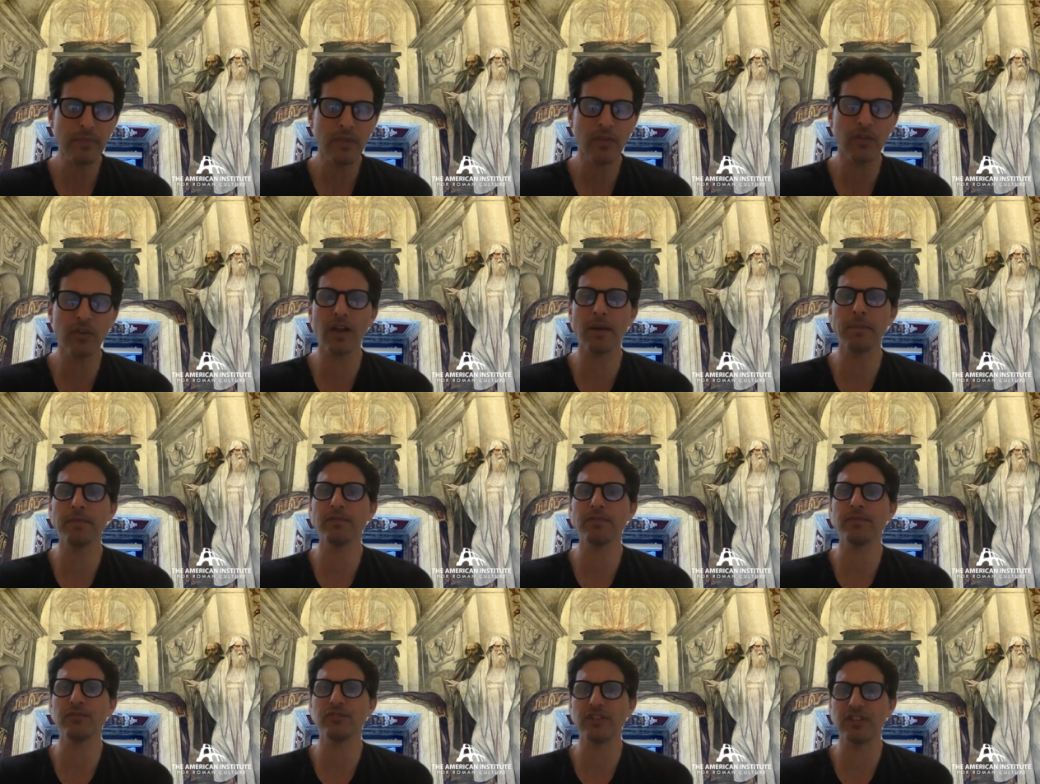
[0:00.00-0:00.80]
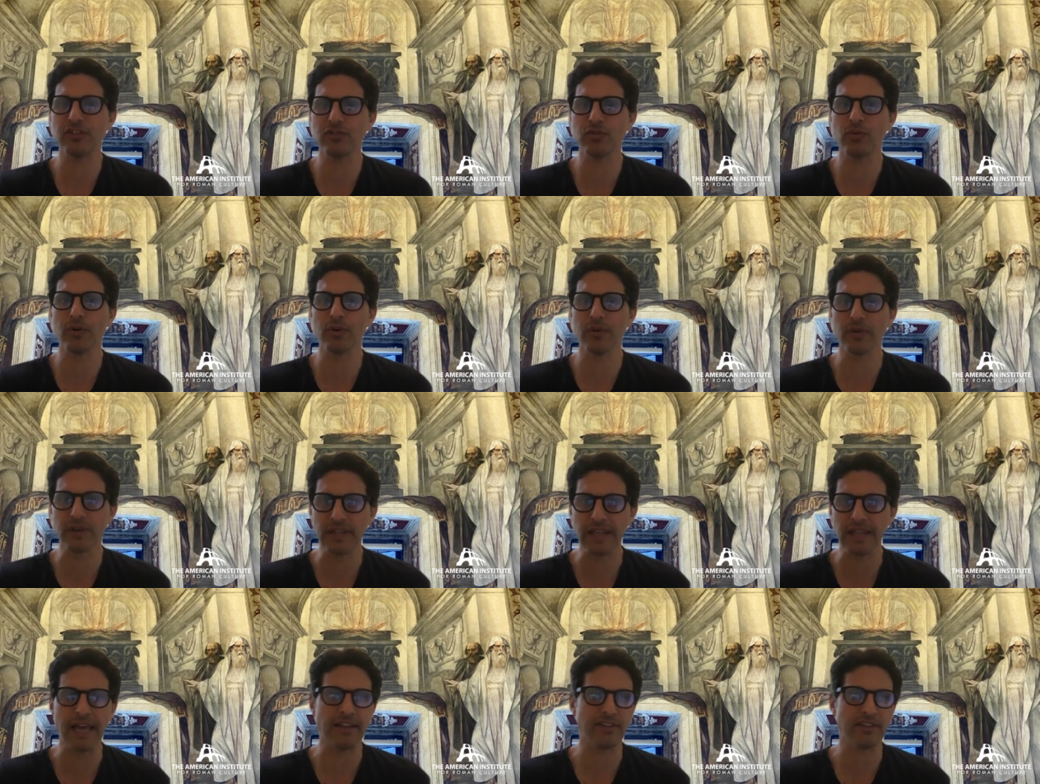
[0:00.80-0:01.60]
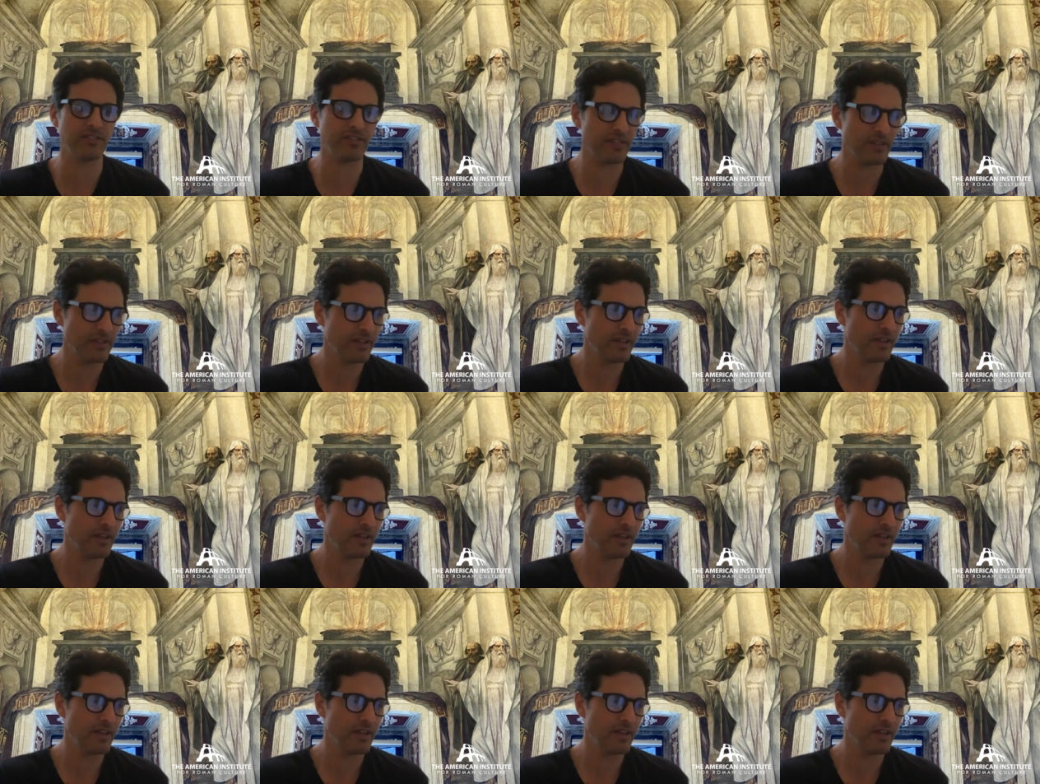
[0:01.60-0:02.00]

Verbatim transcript: They're coming from senatorial class.